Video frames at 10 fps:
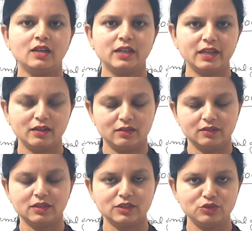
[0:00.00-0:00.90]
Till
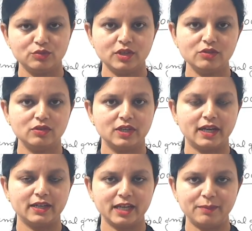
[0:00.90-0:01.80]
consumer good
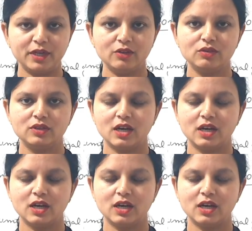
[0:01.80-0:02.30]
and capital good